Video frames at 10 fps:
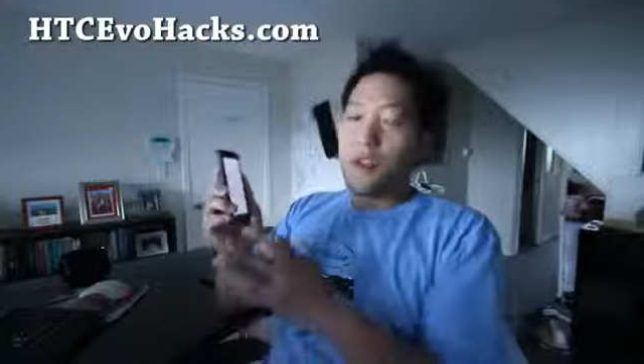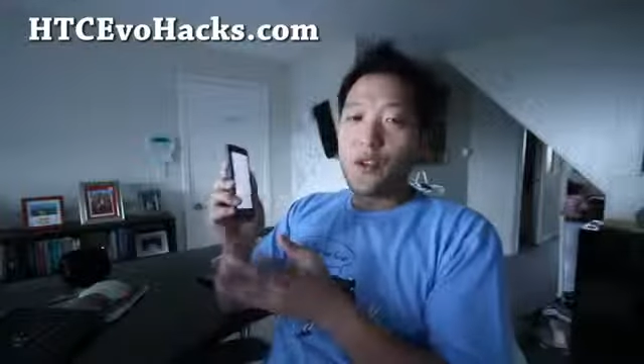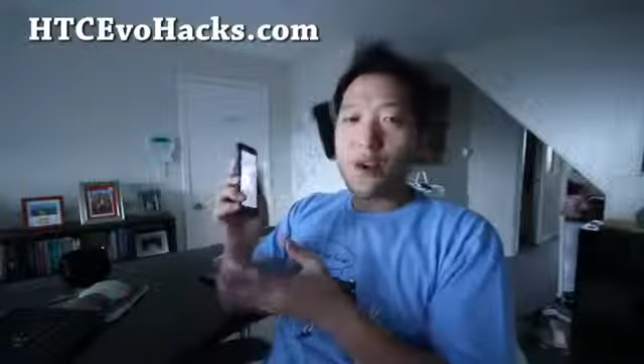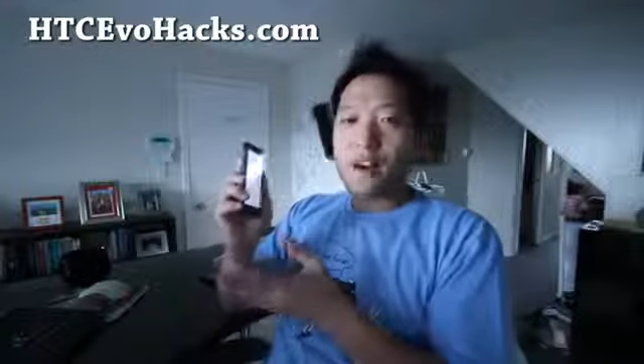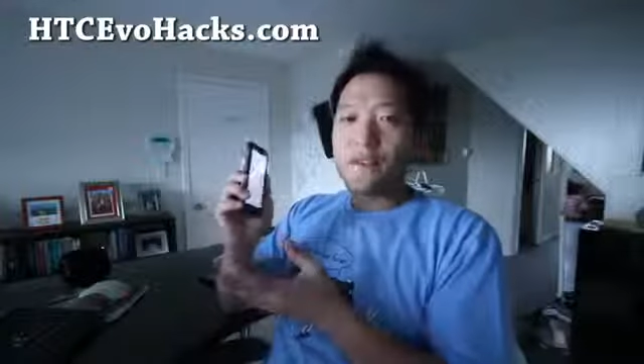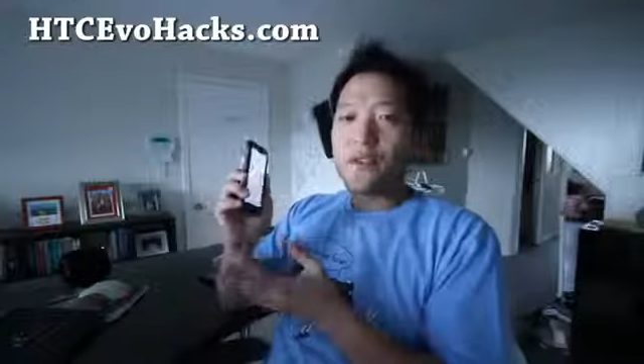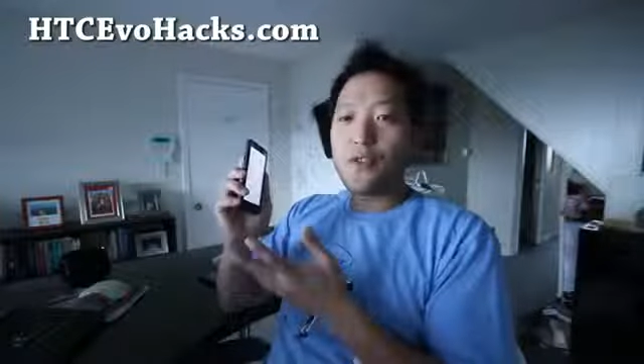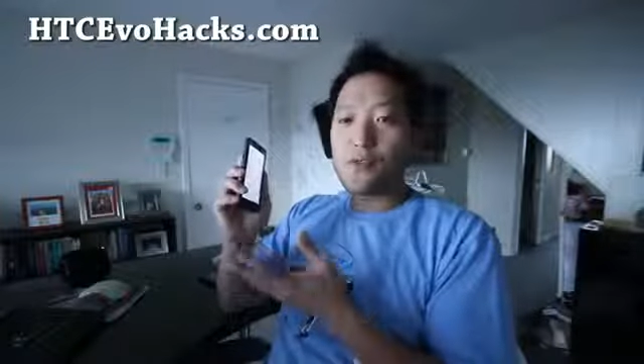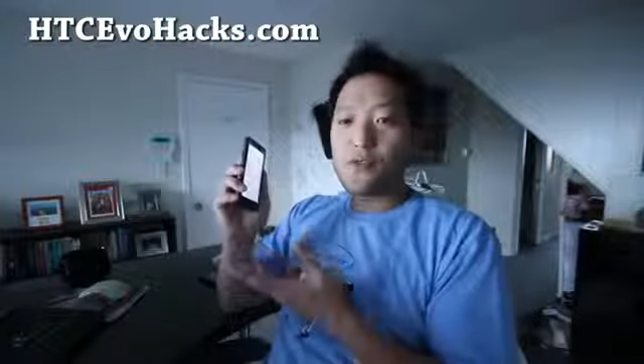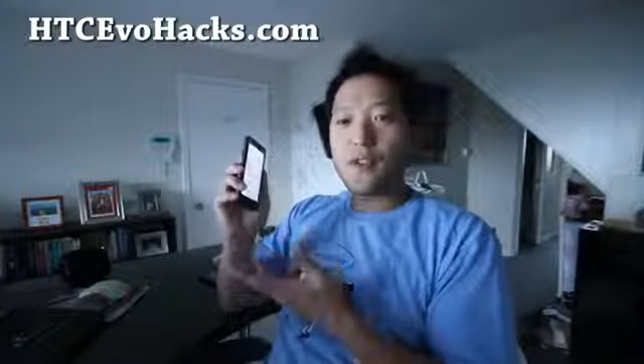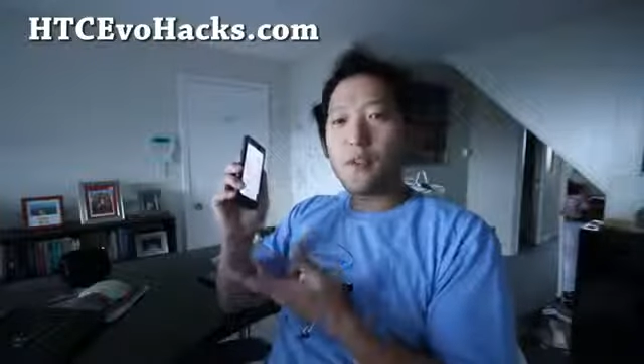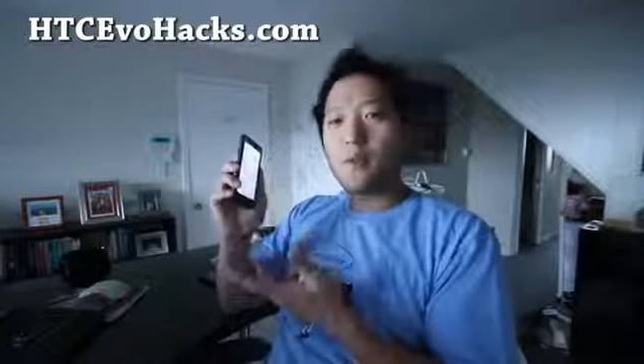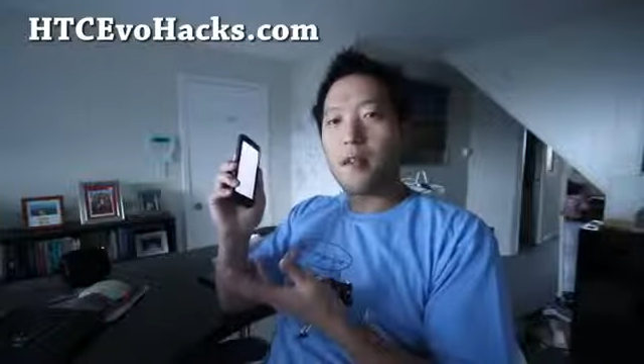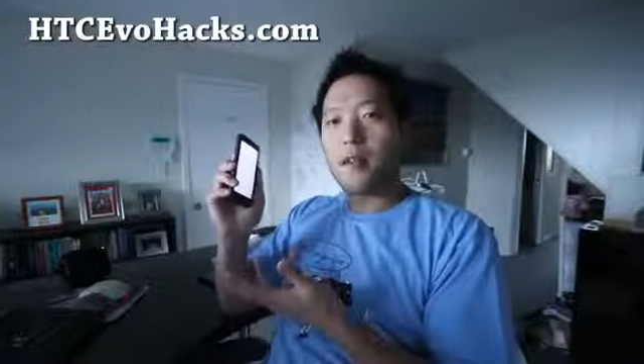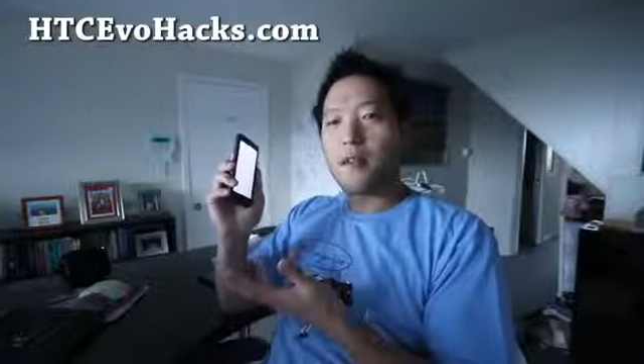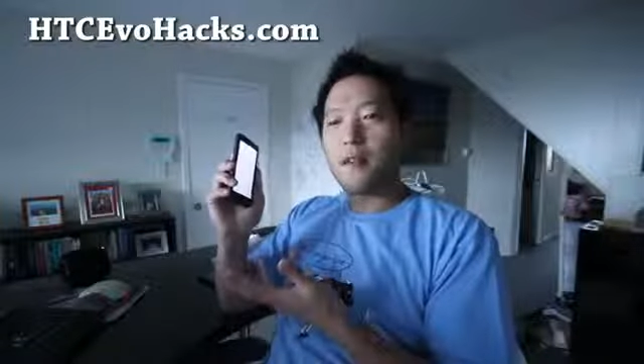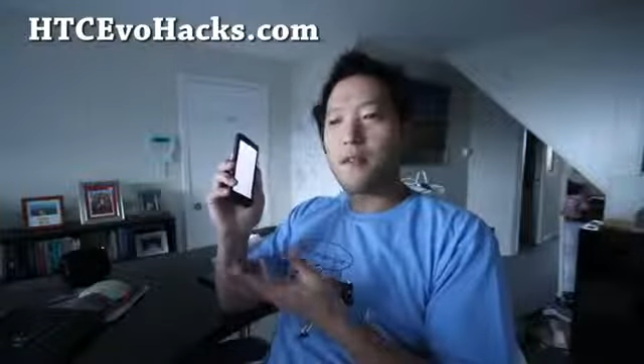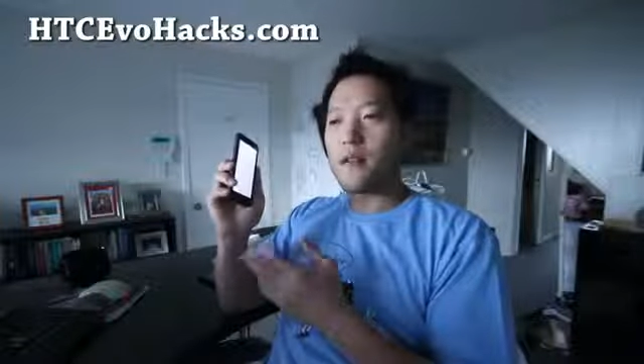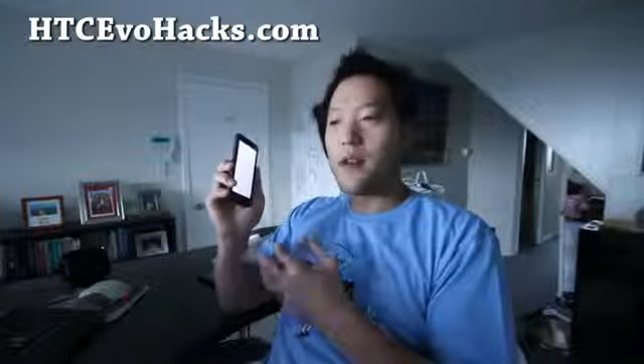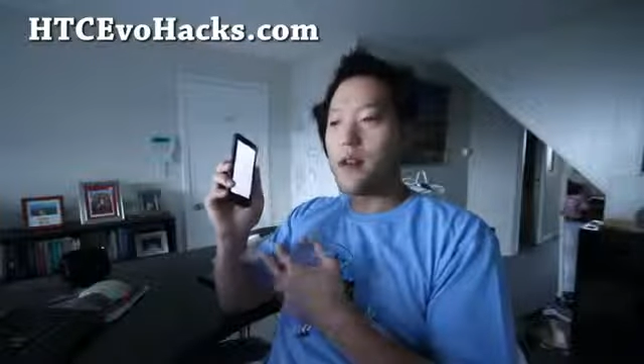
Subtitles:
you'll have to use another method,